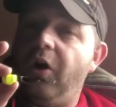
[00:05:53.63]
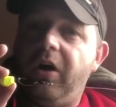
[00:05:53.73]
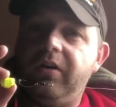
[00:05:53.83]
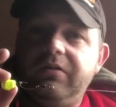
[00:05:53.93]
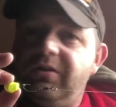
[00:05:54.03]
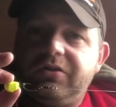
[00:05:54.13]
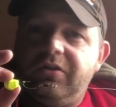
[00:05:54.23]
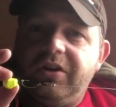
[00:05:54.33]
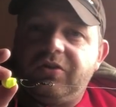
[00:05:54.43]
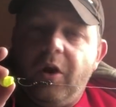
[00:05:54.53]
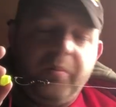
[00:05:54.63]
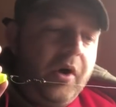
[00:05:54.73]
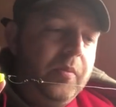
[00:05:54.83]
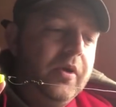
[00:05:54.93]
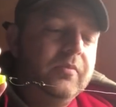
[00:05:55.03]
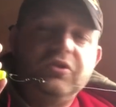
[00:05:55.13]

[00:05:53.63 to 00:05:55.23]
not a problem.